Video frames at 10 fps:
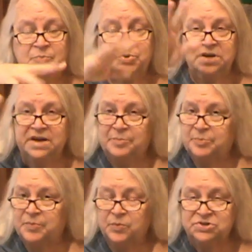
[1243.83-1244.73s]
putting up
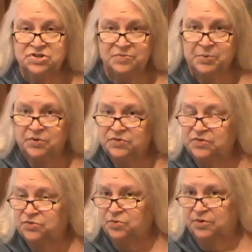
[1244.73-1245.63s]
witches'
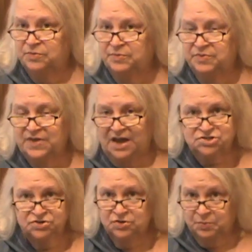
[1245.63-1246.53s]
purses or
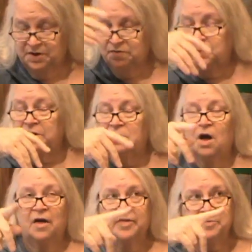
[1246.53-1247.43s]
sachets or whatever you want to
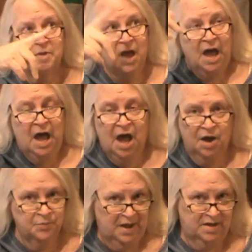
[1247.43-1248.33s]
call them
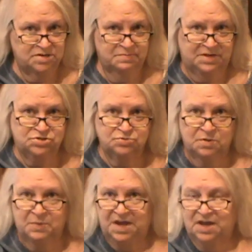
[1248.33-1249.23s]
around at my
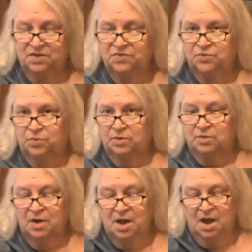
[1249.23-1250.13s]
doorways or
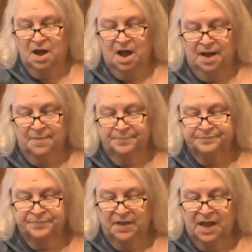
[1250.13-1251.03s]
um,
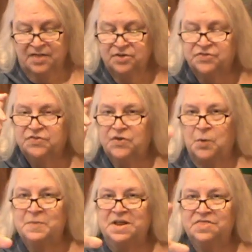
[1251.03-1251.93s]
there's
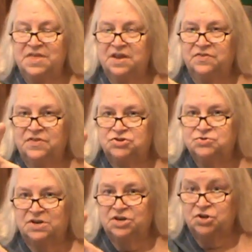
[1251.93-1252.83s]
so many things that
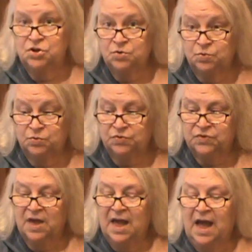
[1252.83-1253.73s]
you can
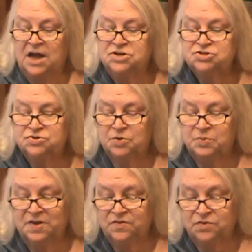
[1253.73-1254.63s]
use. Do your
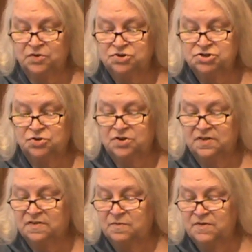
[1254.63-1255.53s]
research, look
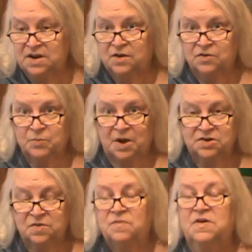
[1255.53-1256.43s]
at some videos, watch
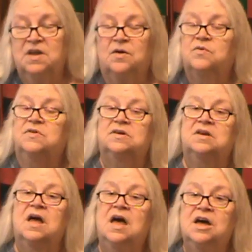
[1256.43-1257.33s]
some videos and
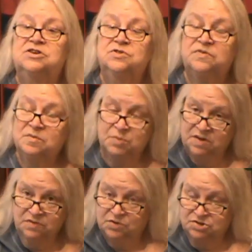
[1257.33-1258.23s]
do some
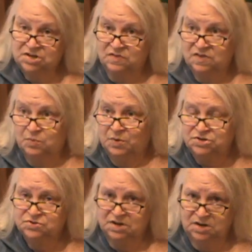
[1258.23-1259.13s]
research and see
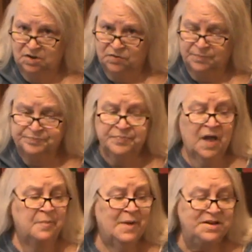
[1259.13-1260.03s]
what you can use.
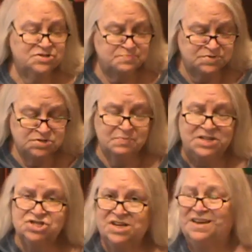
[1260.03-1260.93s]
My, my
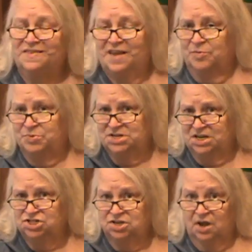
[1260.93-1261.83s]
chickens have
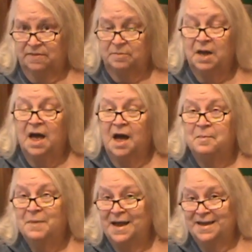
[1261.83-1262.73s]
protection on them.
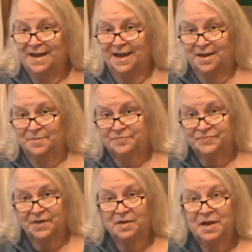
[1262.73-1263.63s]
My um,
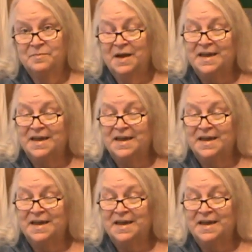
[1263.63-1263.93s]
my